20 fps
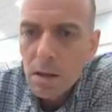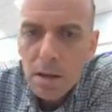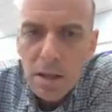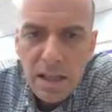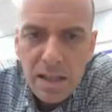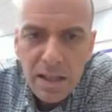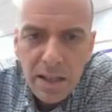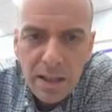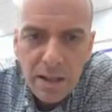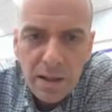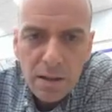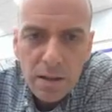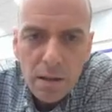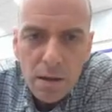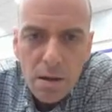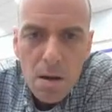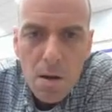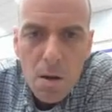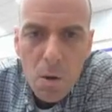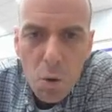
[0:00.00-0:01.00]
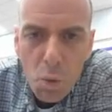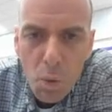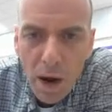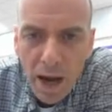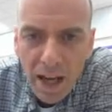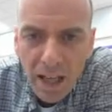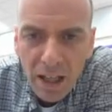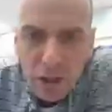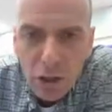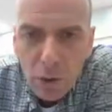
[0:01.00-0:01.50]
Listen,
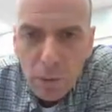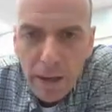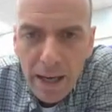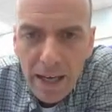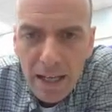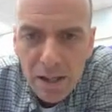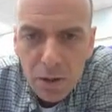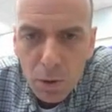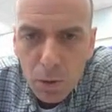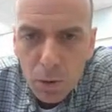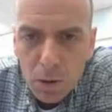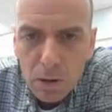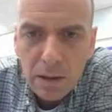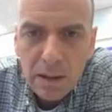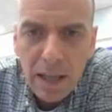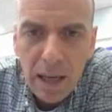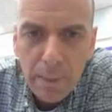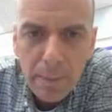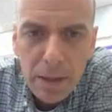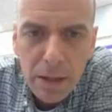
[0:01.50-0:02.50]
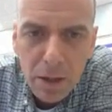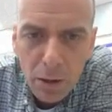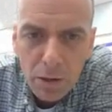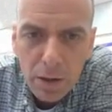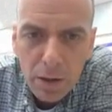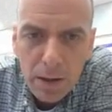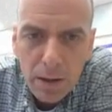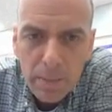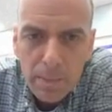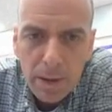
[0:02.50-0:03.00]
why don't you ask Origami
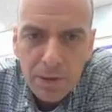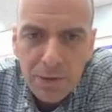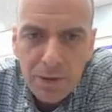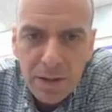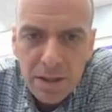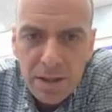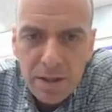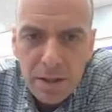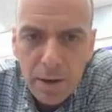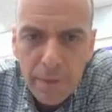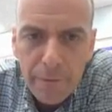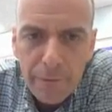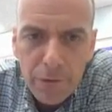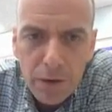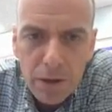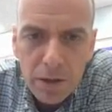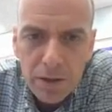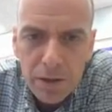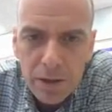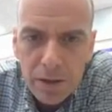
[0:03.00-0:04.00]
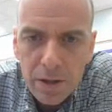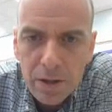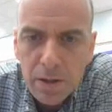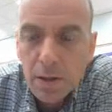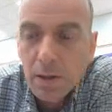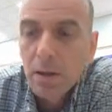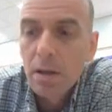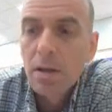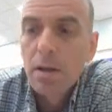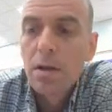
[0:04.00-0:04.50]
Yoda about this stuff first?
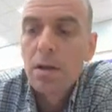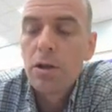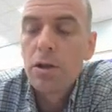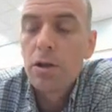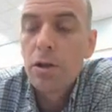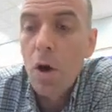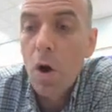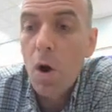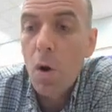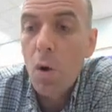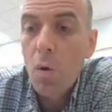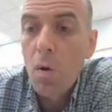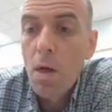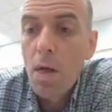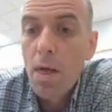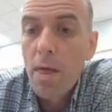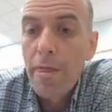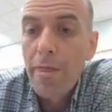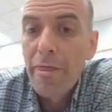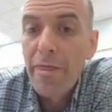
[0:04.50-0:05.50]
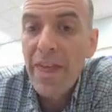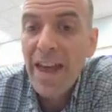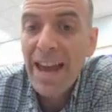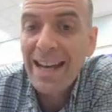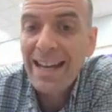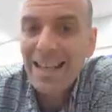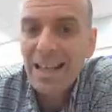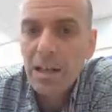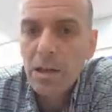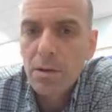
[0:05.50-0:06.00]
No,
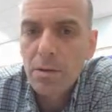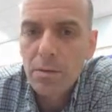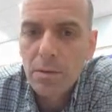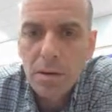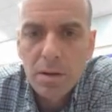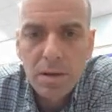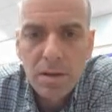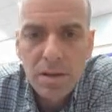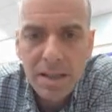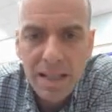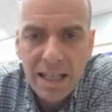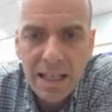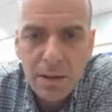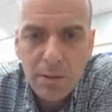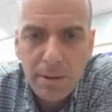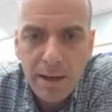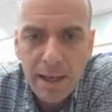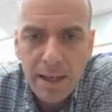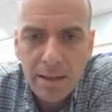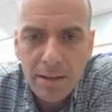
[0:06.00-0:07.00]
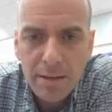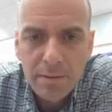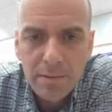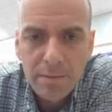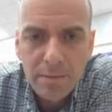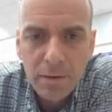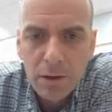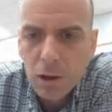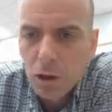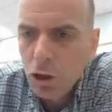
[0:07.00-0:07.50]
thank you, said Dwight.
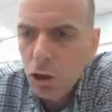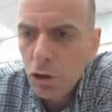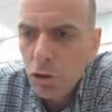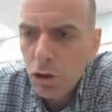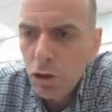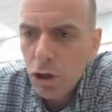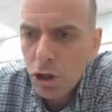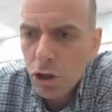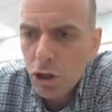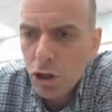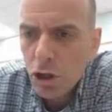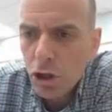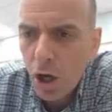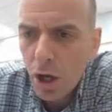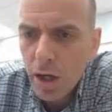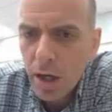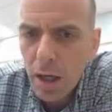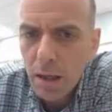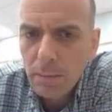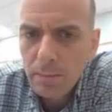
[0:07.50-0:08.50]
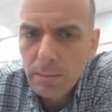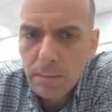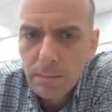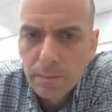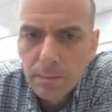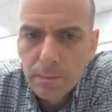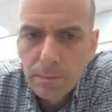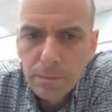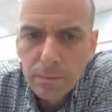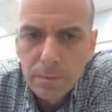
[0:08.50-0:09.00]
Could you just shut up?
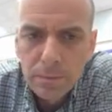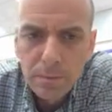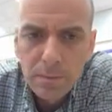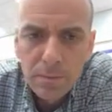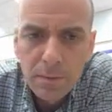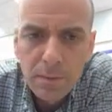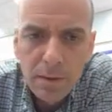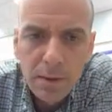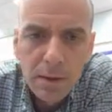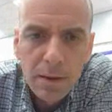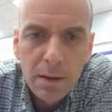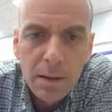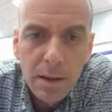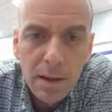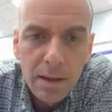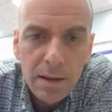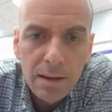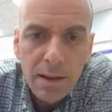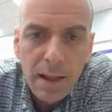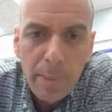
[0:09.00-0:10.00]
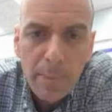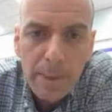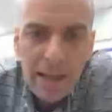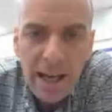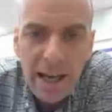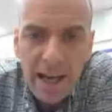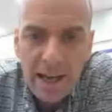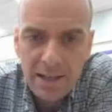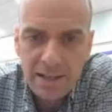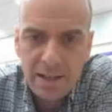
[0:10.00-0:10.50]
Let
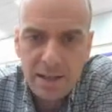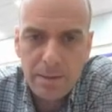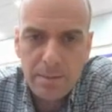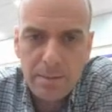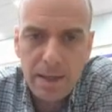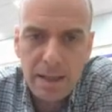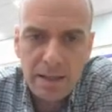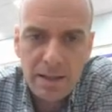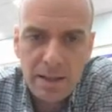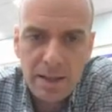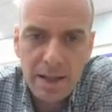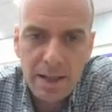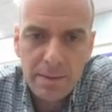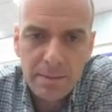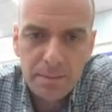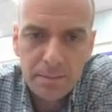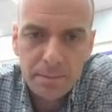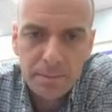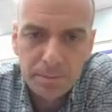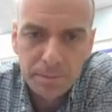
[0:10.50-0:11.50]
me ask him, I said.